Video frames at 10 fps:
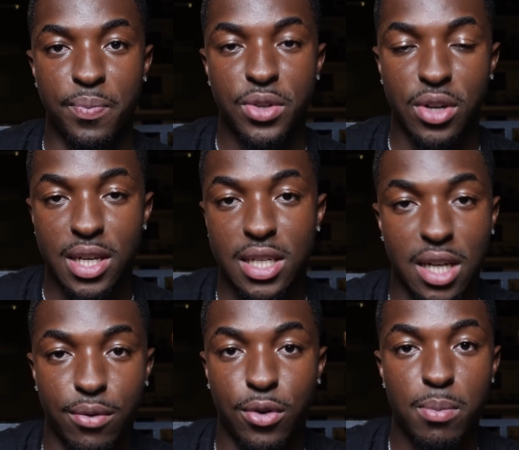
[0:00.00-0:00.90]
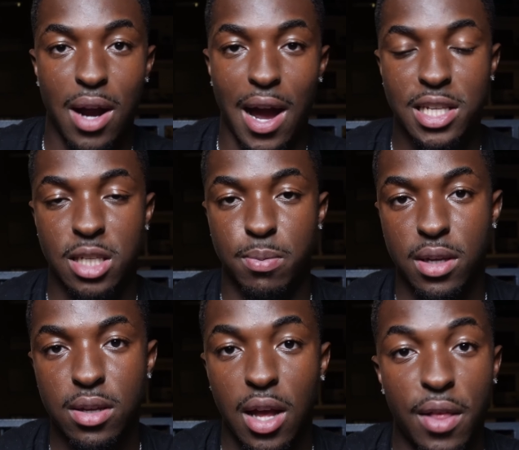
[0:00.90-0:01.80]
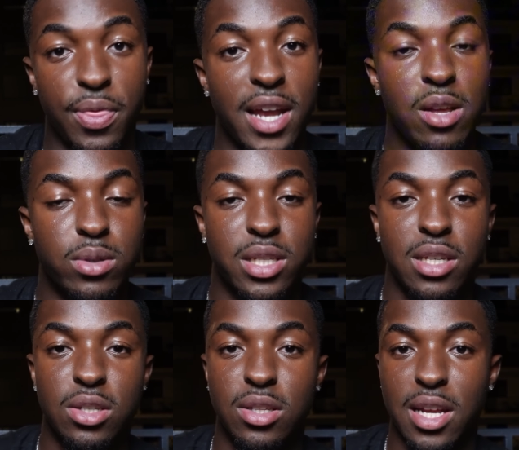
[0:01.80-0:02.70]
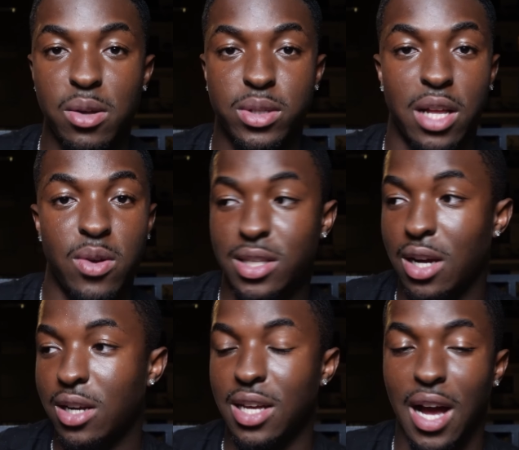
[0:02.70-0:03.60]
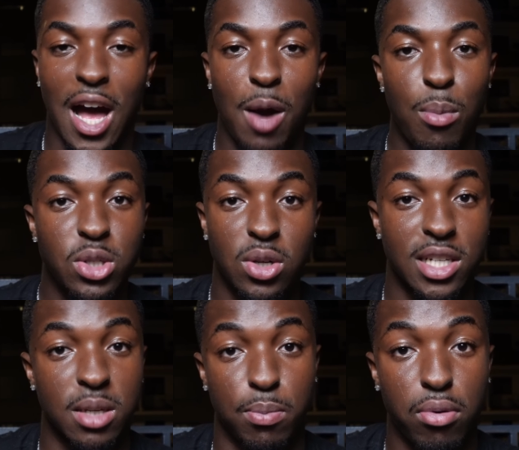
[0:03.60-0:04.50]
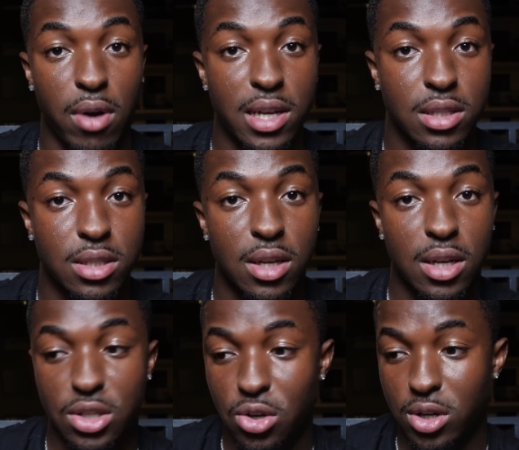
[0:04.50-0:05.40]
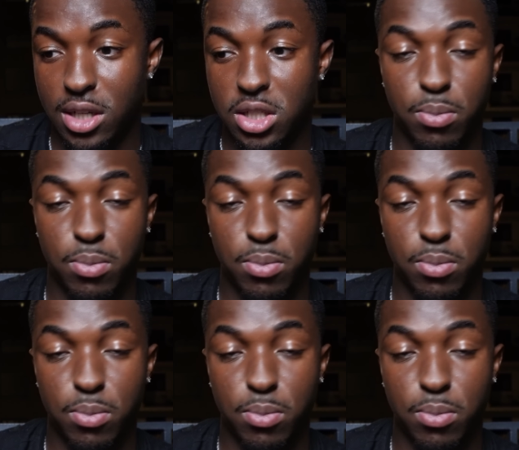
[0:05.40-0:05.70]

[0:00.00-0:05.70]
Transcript: niche and from your ICP. Then it'll tell you exactly how much you can actually price your digital